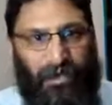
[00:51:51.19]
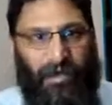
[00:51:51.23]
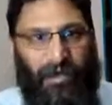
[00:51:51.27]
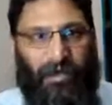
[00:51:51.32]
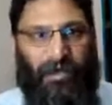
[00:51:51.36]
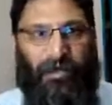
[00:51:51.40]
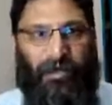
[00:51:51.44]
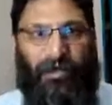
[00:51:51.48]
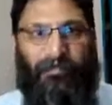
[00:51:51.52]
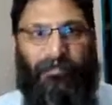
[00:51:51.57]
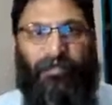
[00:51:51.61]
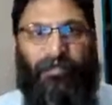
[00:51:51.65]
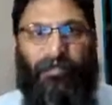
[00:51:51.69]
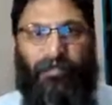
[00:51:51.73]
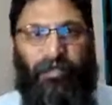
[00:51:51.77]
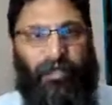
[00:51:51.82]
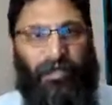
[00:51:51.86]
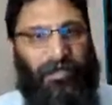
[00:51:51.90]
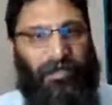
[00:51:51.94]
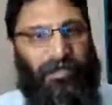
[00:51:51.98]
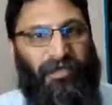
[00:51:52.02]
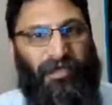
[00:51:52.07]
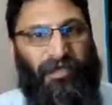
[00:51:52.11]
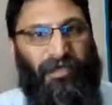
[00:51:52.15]
The
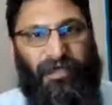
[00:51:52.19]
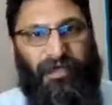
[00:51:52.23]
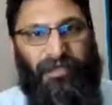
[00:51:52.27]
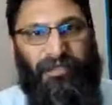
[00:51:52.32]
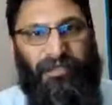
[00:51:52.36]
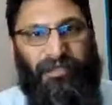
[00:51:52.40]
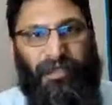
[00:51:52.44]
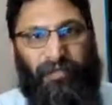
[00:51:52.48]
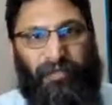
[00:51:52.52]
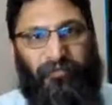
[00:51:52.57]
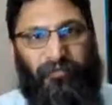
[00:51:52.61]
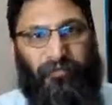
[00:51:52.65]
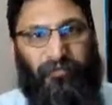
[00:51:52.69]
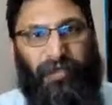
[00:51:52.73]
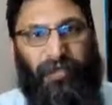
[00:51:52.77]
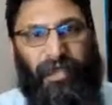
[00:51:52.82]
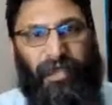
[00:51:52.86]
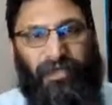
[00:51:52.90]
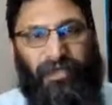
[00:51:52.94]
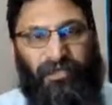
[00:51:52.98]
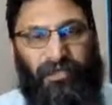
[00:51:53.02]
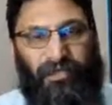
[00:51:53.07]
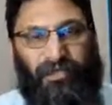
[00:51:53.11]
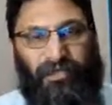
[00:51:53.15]
third is
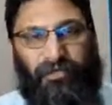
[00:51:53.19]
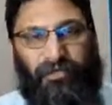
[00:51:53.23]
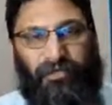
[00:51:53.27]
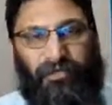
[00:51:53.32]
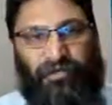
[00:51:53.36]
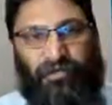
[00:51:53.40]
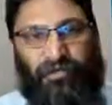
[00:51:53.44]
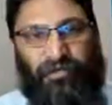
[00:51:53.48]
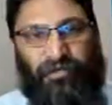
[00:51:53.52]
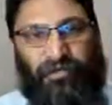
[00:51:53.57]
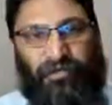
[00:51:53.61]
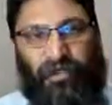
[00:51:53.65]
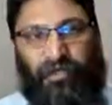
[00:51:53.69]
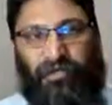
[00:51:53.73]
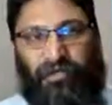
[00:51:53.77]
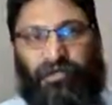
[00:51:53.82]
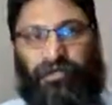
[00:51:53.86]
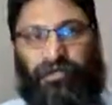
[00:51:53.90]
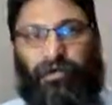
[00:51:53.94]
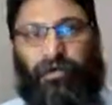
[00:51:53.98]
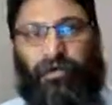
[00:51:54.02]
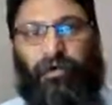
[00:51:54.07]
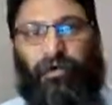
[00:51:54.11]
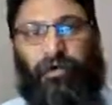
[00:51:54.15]
information.
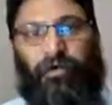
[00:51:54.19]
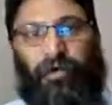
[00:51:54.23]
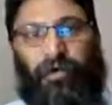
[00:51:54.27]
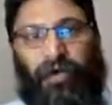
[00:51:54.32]
So